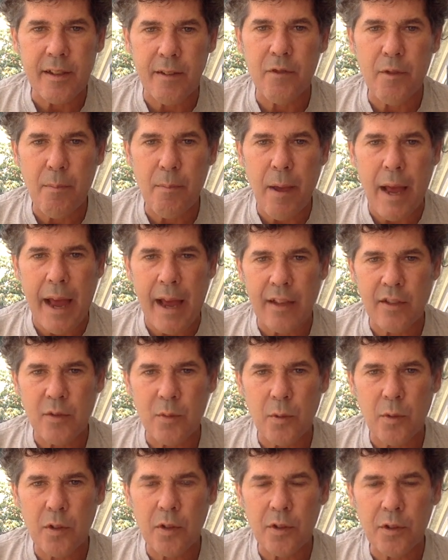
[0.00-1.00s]
of the
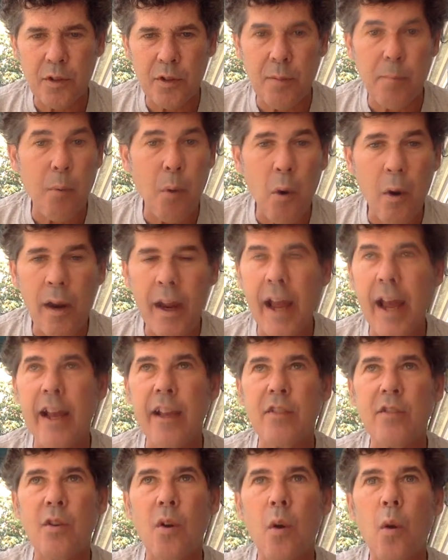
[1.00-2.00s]
past world. The boy
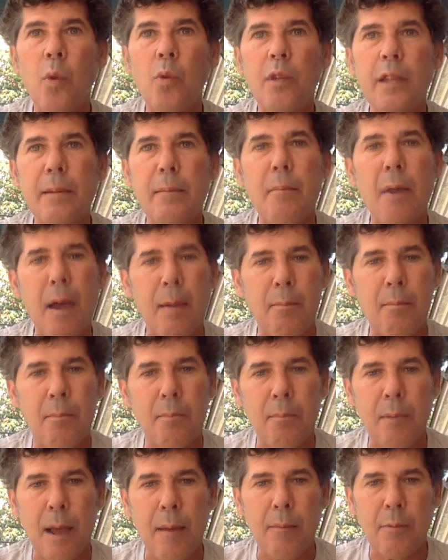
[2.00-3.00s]
has only
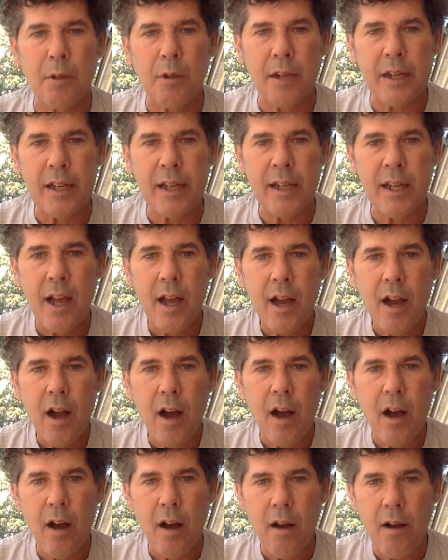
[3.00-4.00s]
memory
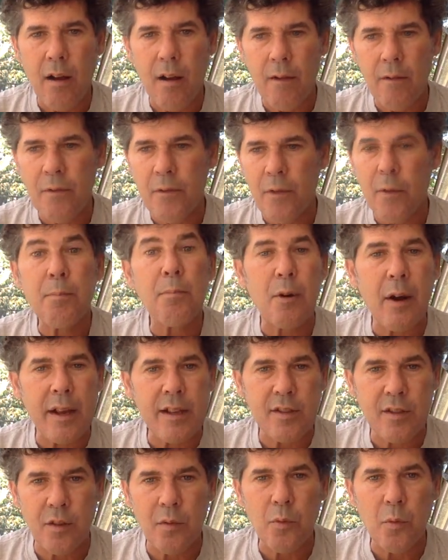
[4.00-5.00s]
of the
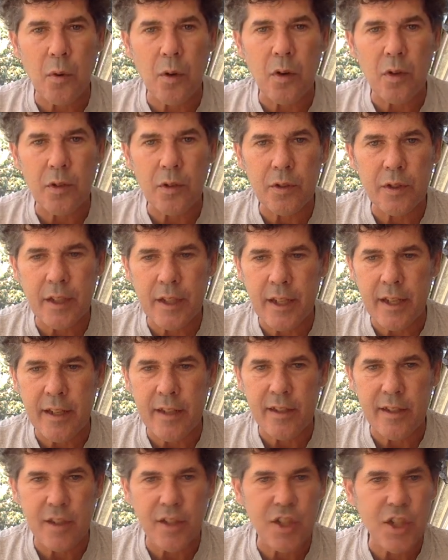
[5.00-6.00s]
present world.
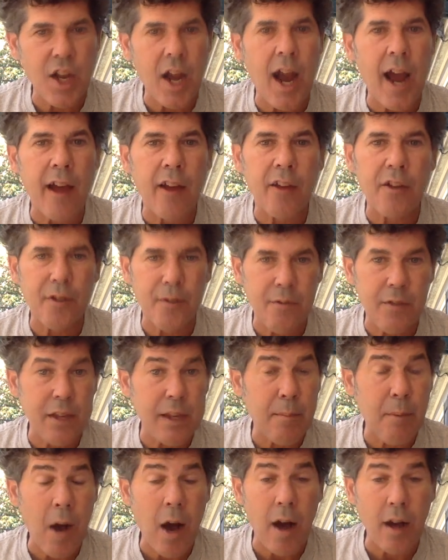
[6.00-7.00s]
He is a child of the
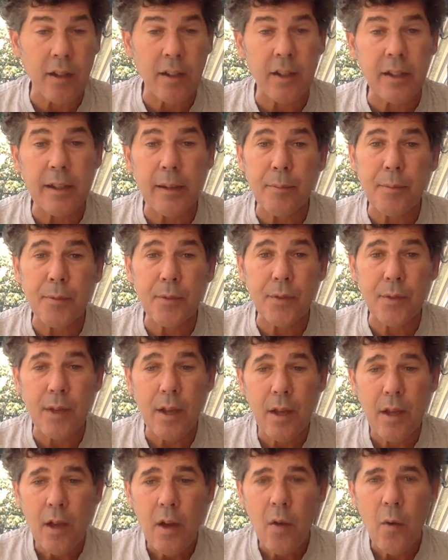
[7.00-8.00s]
apocalypse,
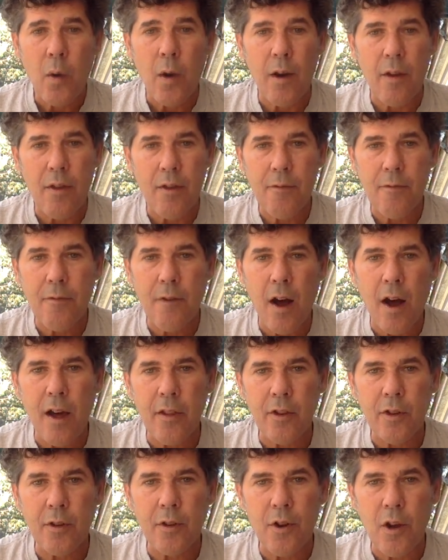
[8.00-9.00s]
where the
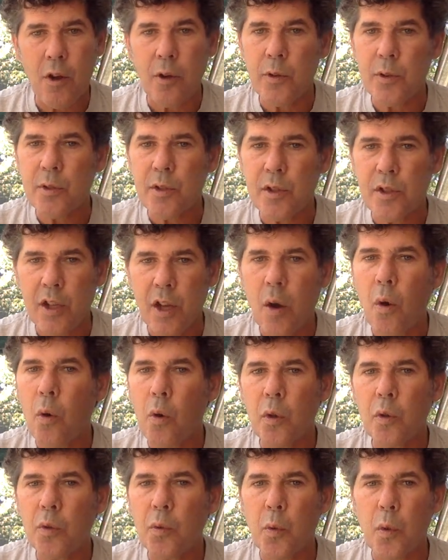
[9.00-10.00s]
father knows the
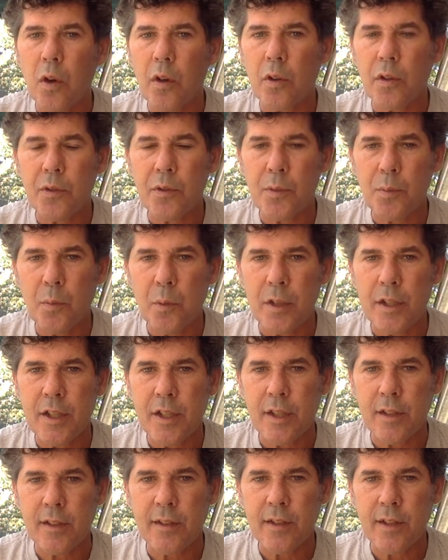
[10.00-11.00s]
old world,
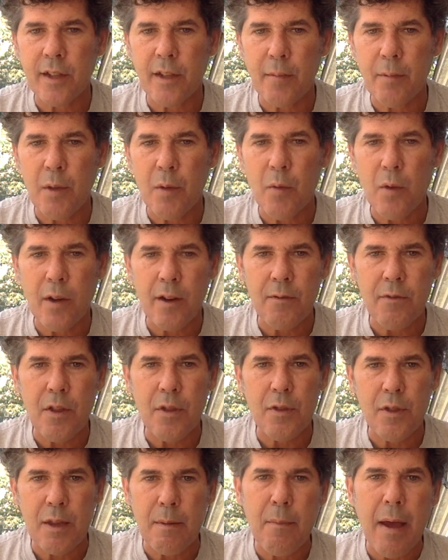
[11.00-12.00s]
which is going to be one of
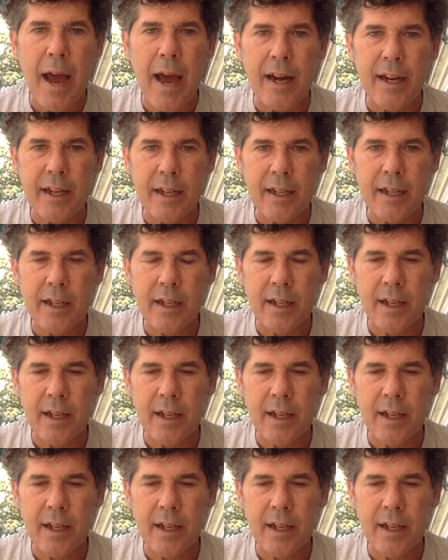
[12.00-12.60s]
the thematic,